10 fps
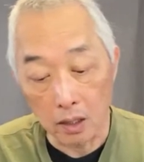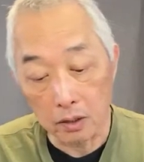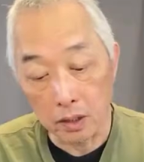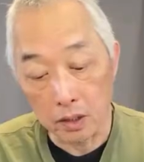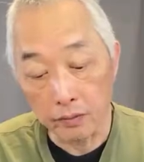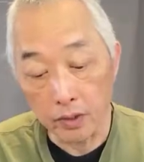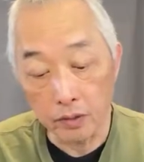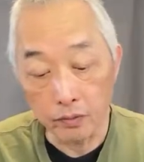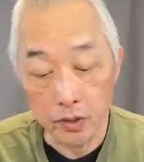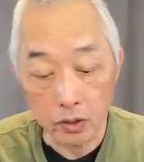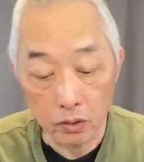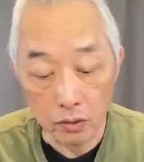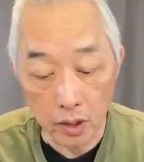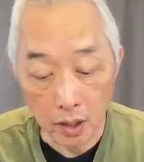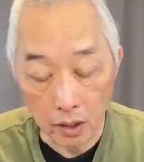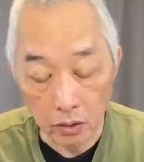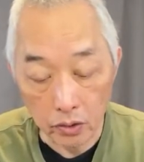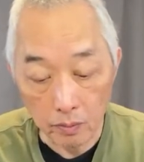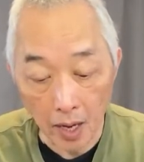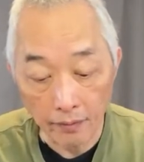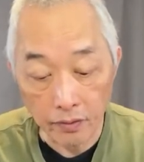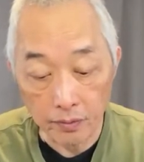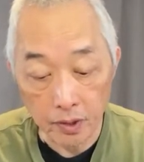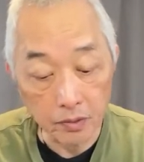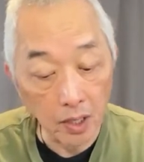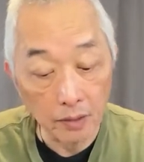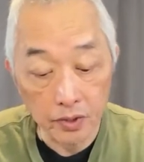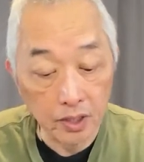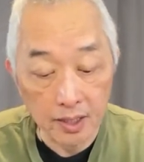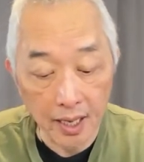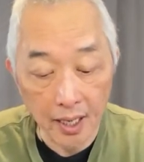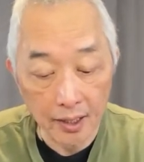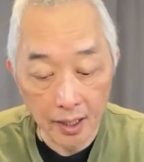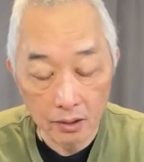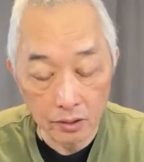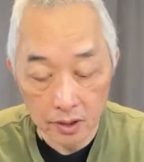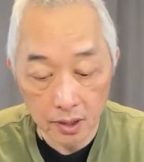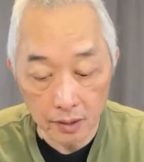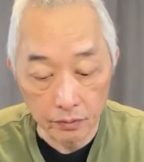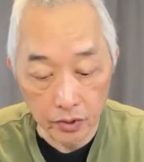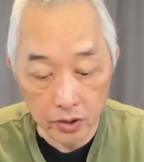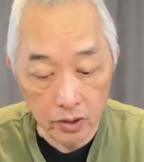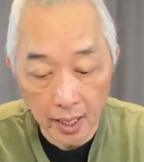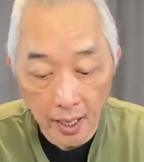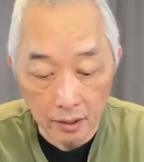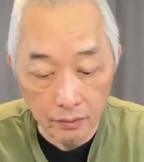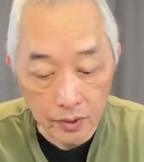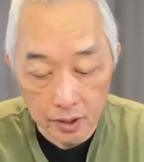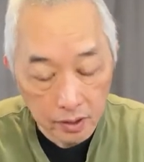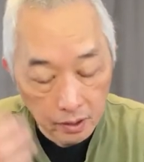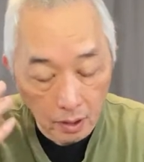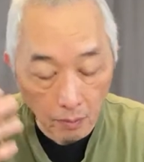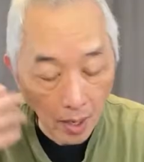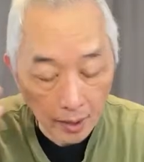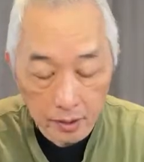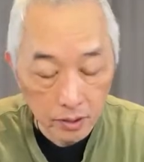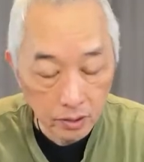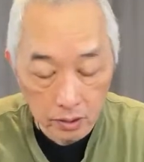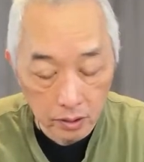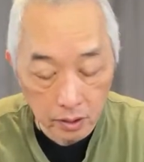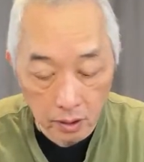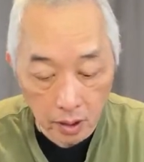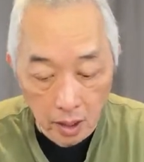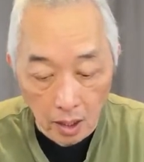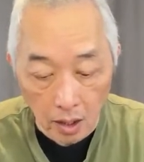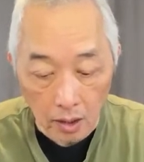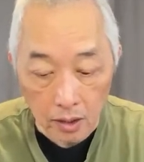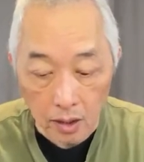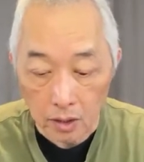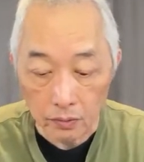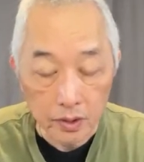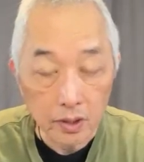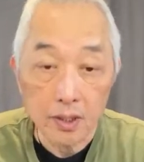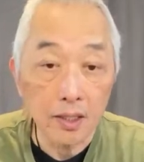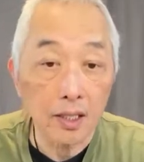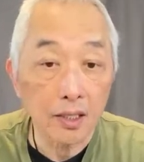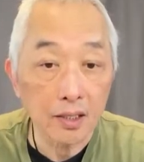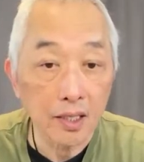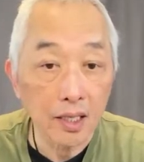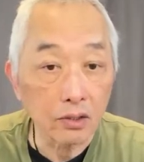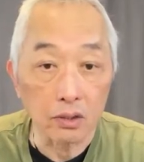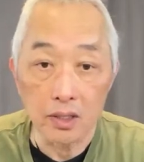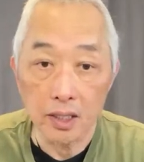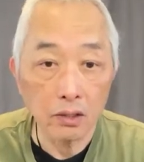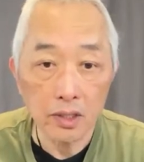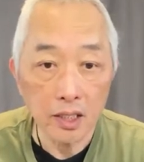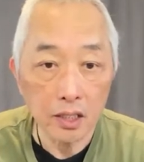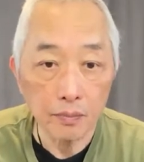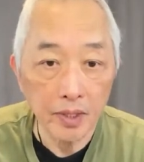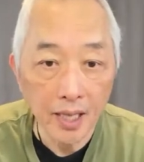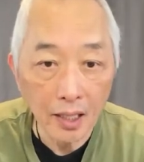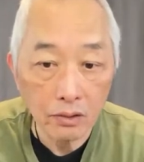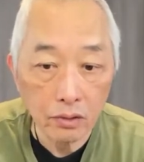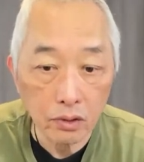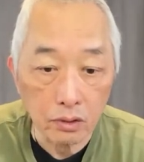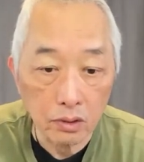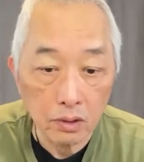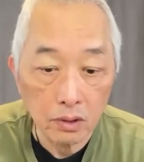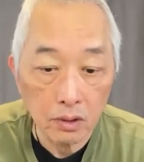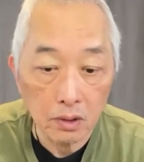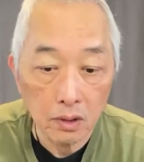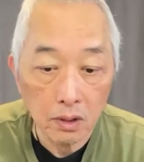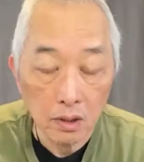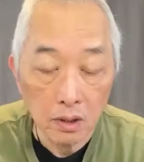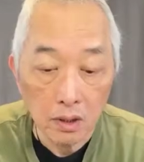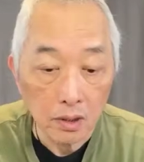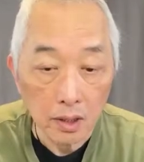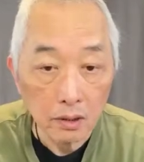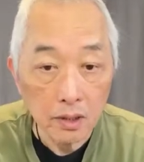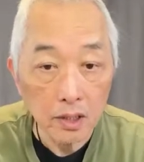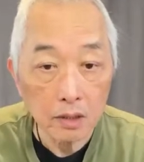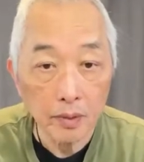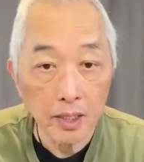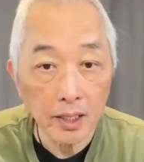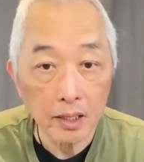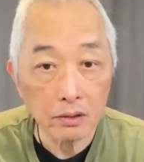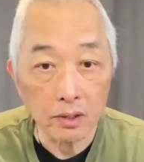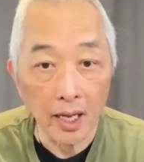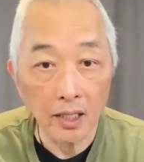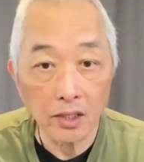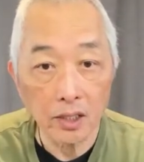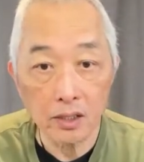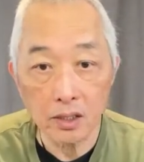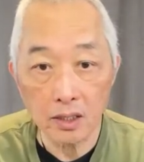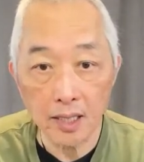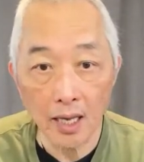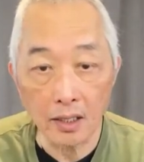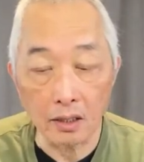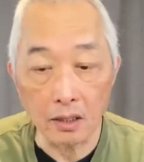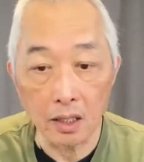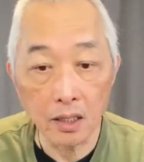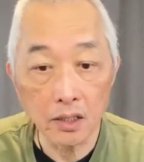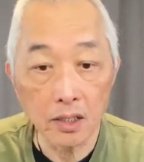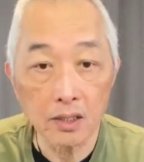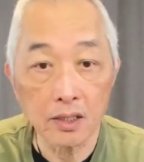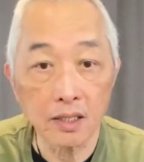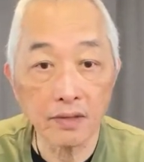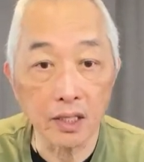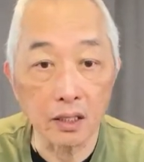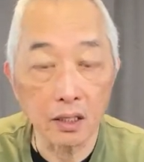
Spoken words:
even if we don't go to the bathroom, sometimes we just can't get to sleep. We just can't. We just, our mind is, we just think that is natural. They don't need to be natural. They don't need to be natural. Aging is not dying. Aging is living.